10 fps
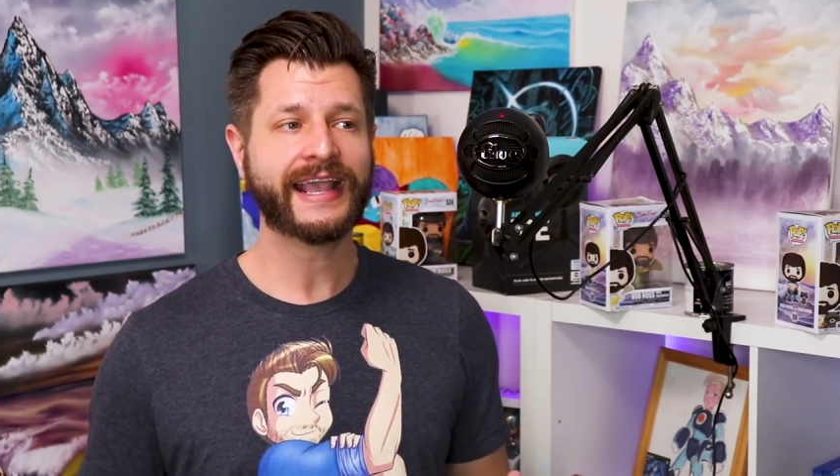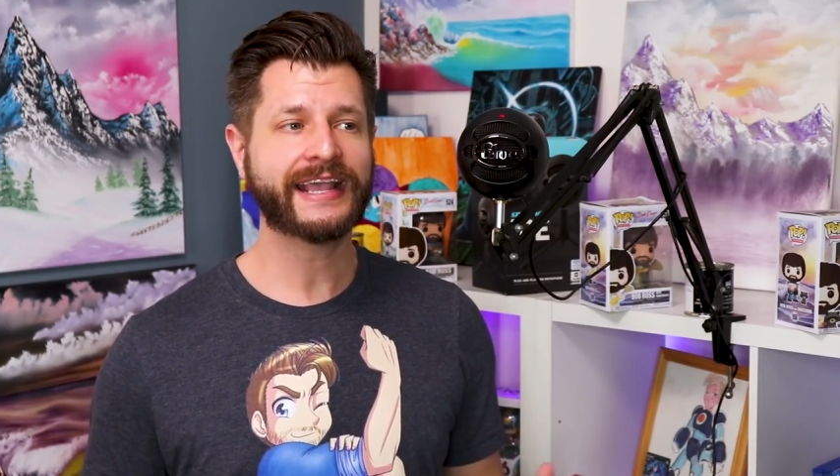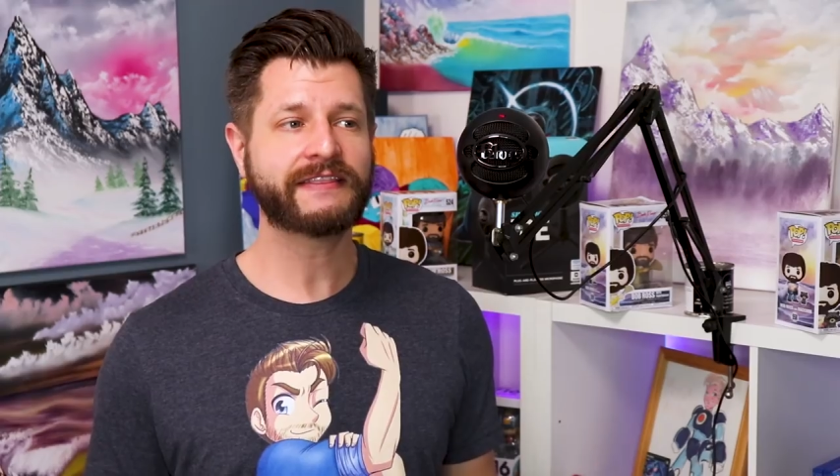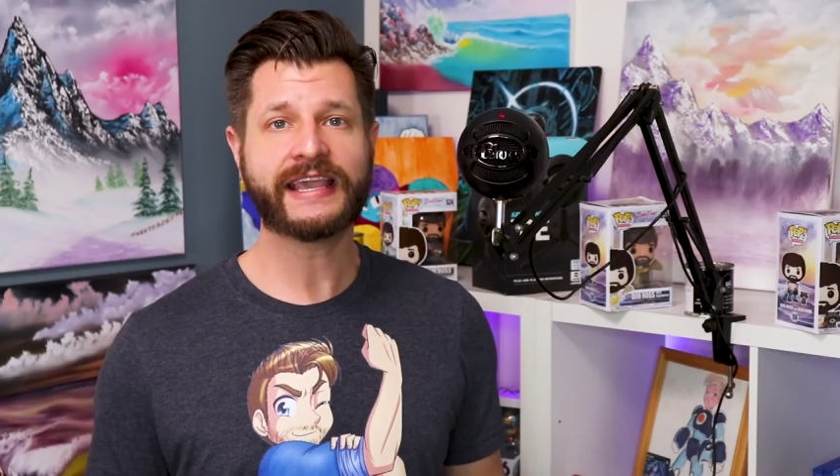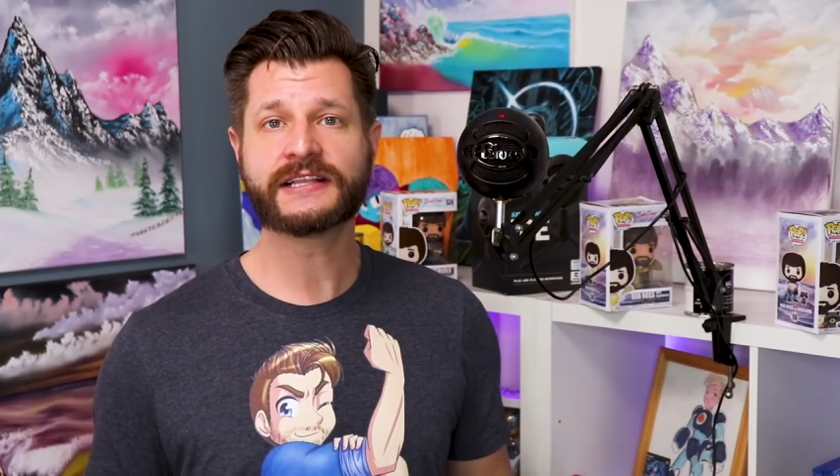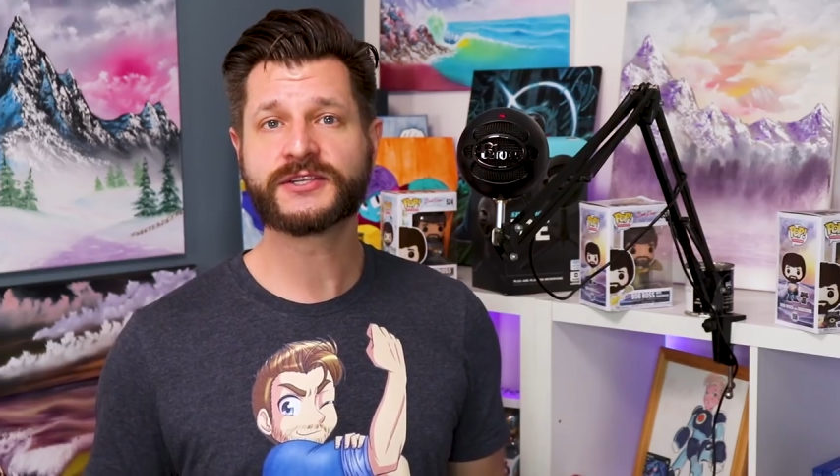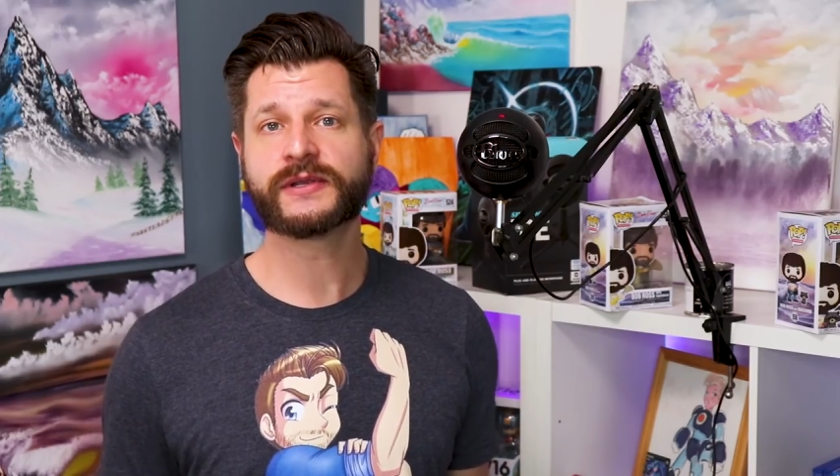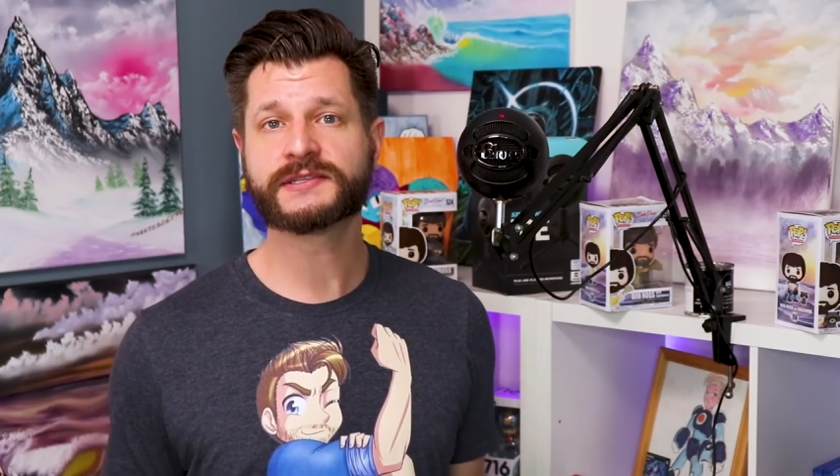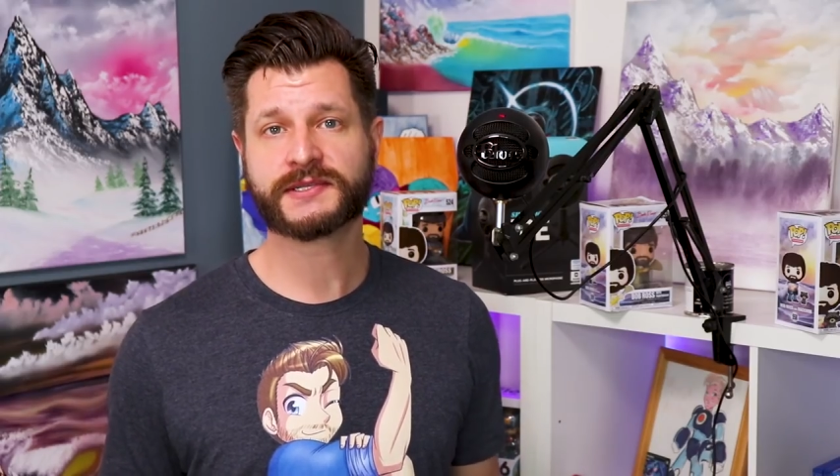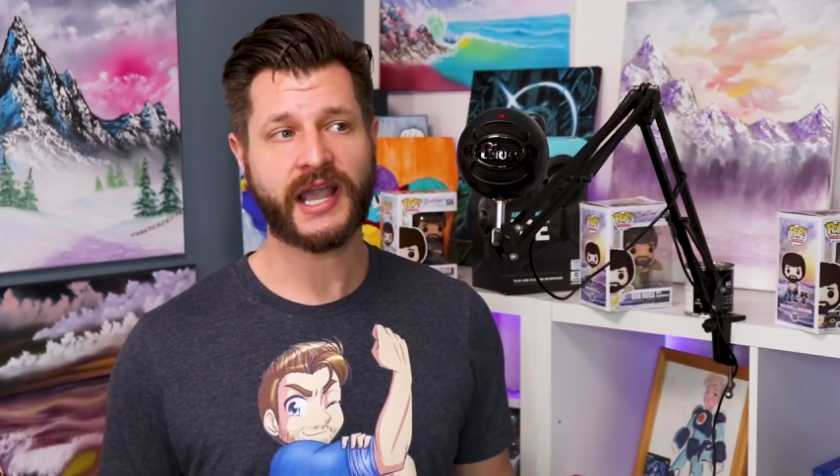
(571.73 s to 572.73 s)
And the answer
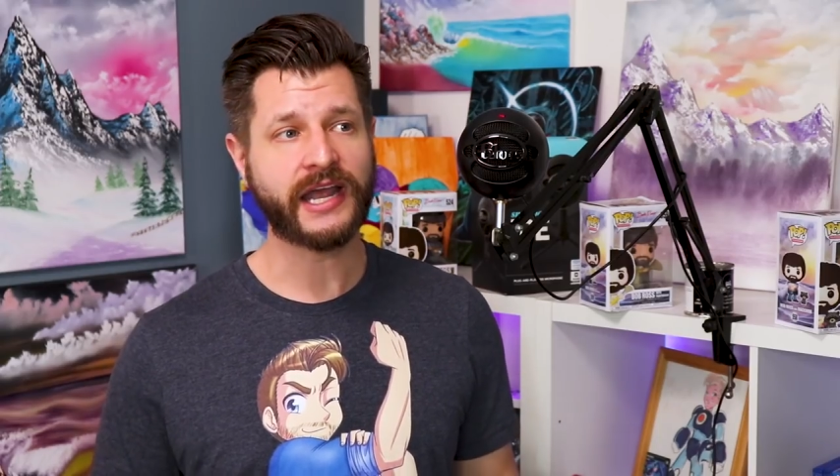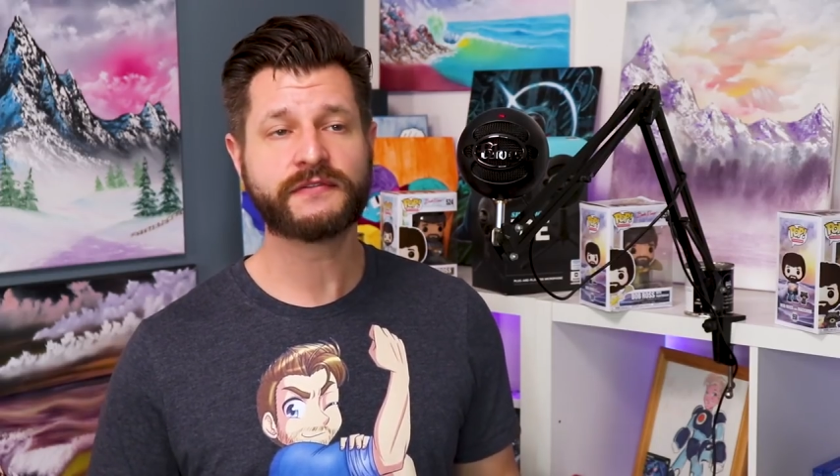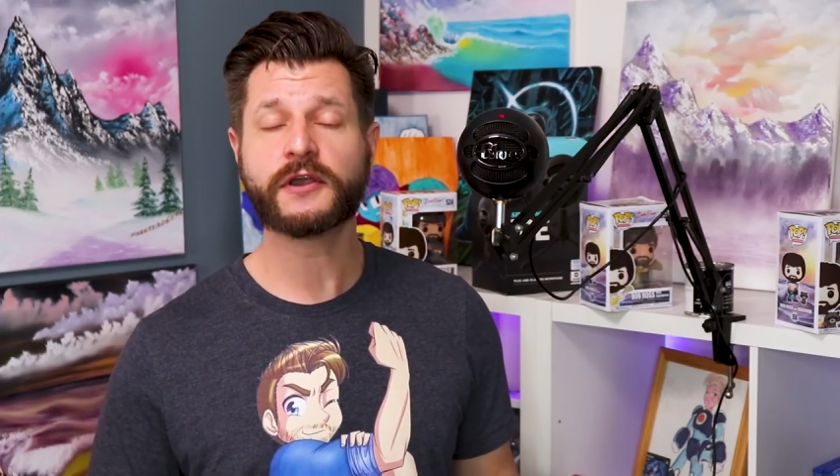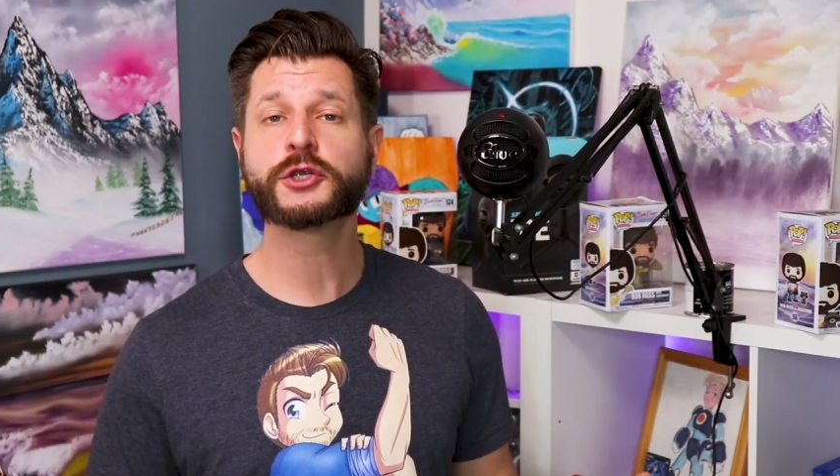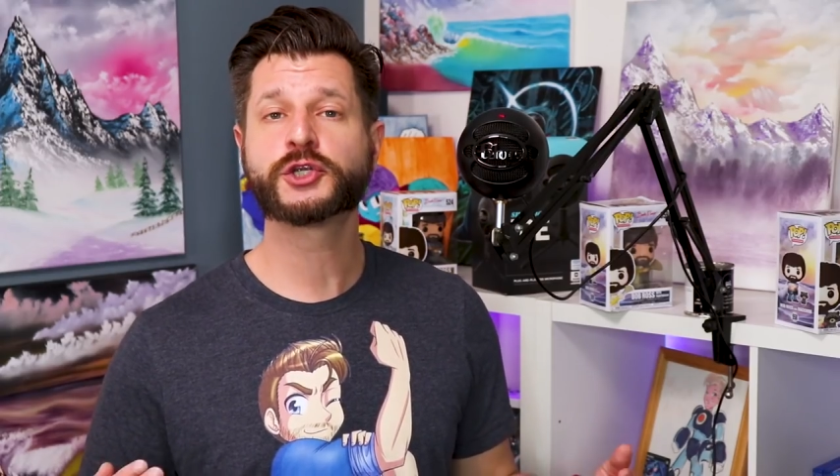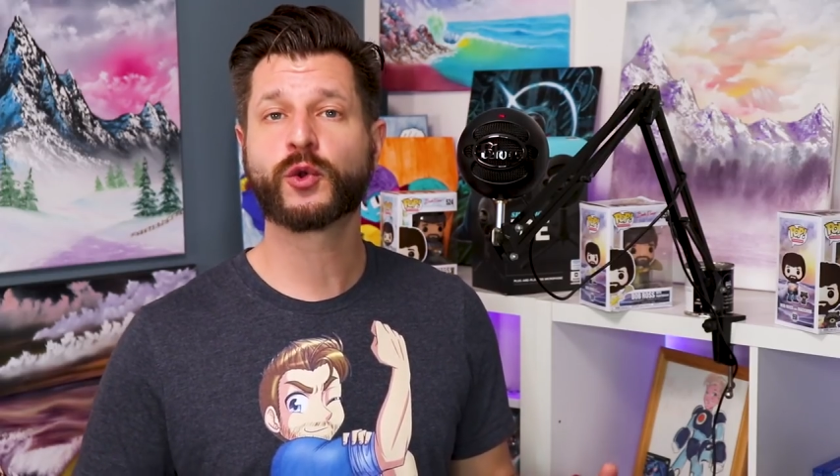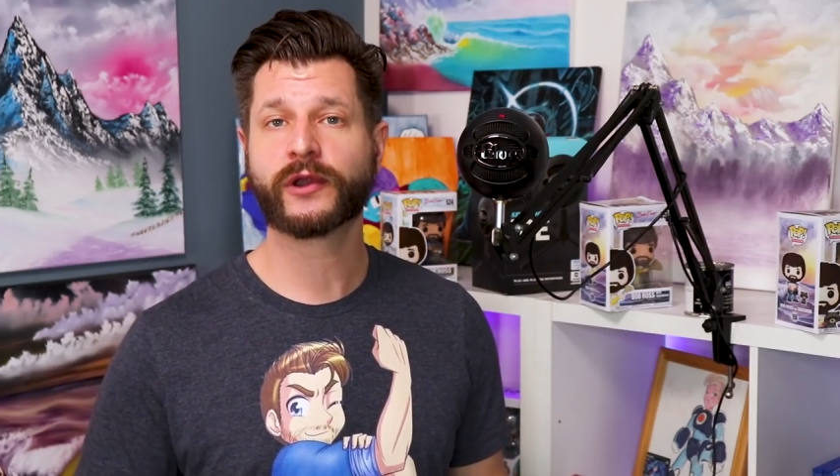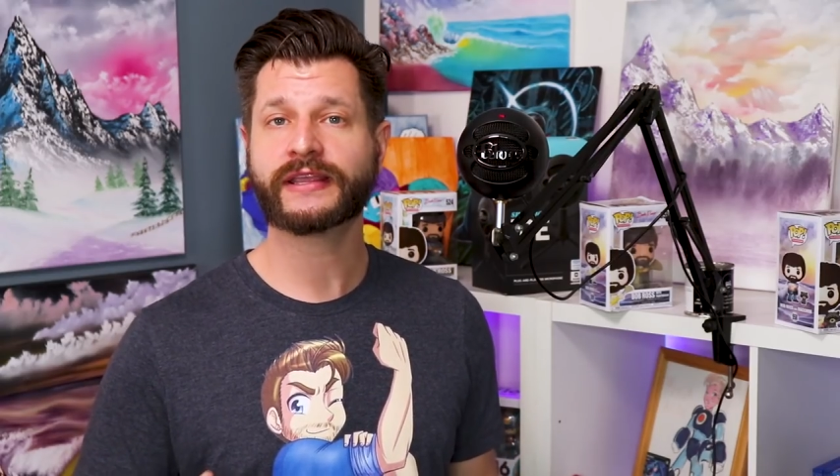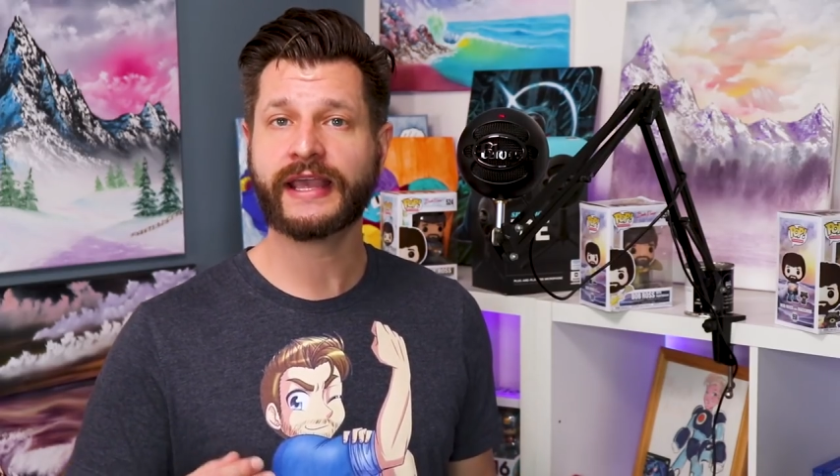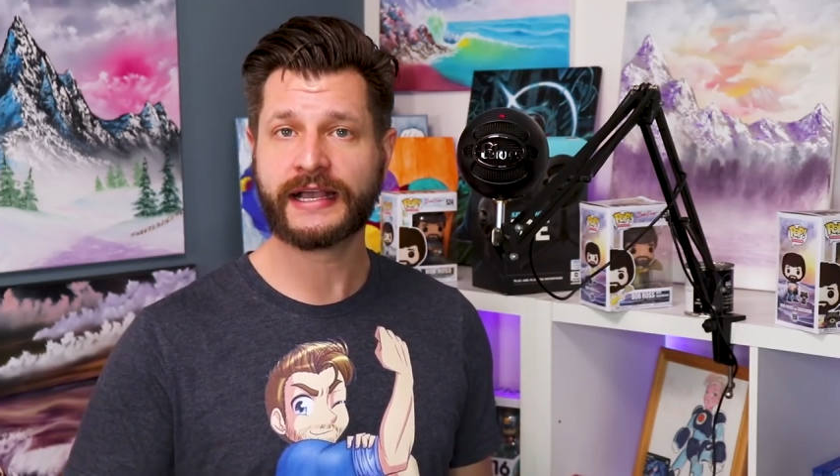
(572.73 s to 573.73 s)
is kind of a
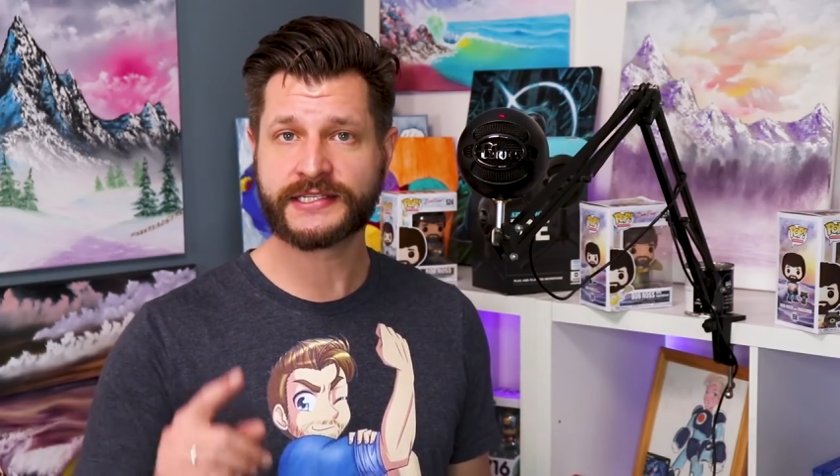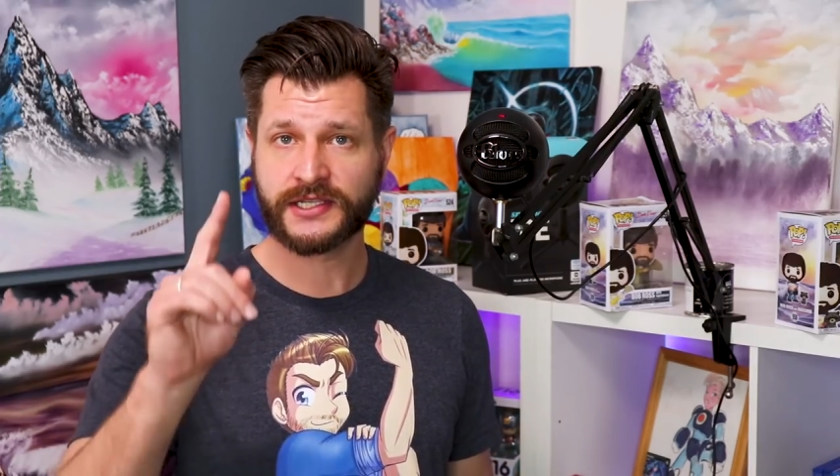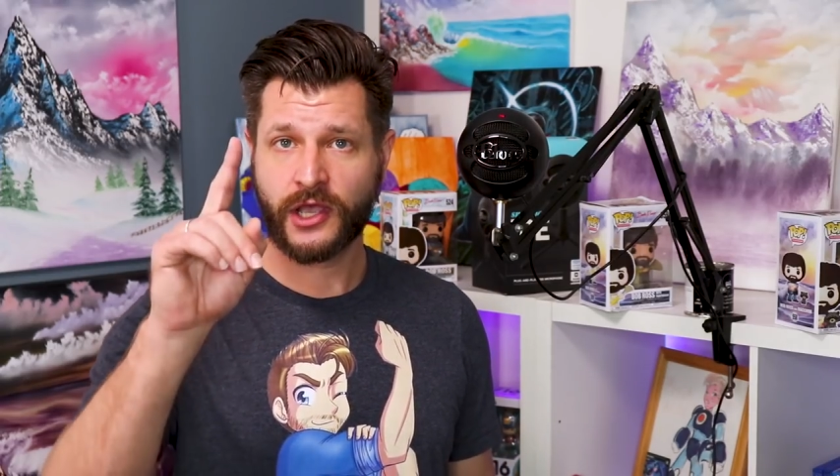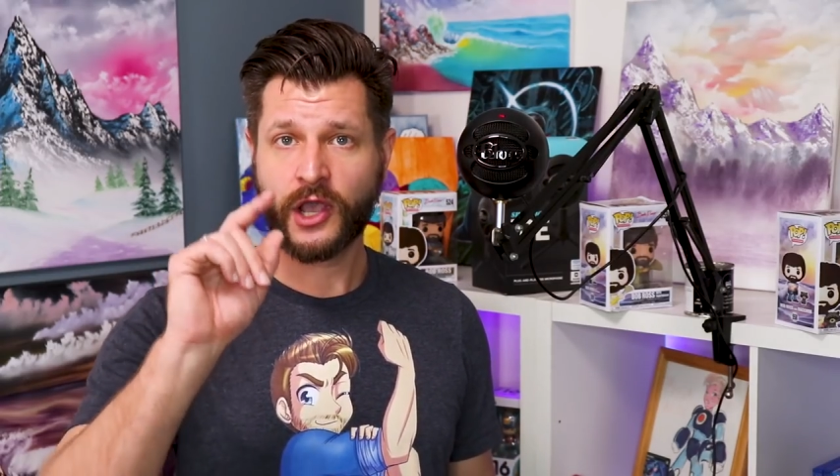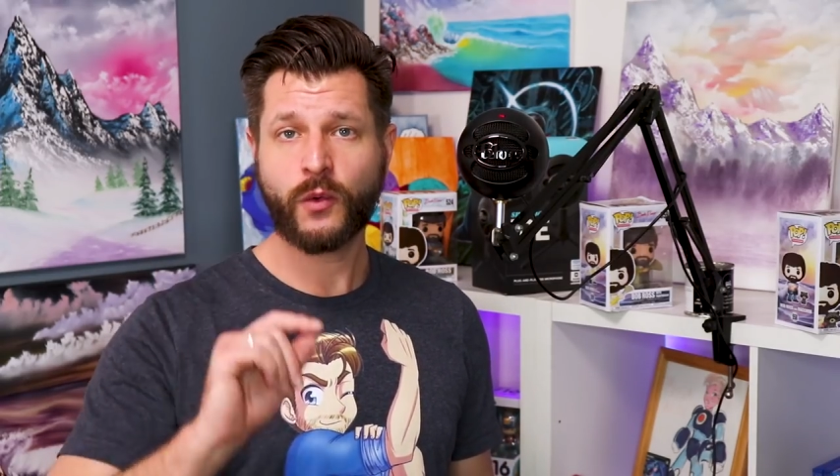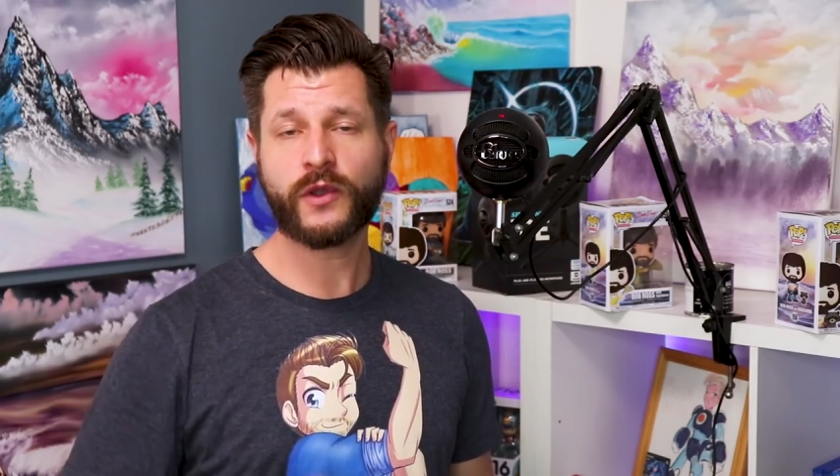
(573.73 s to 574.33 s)
short yes,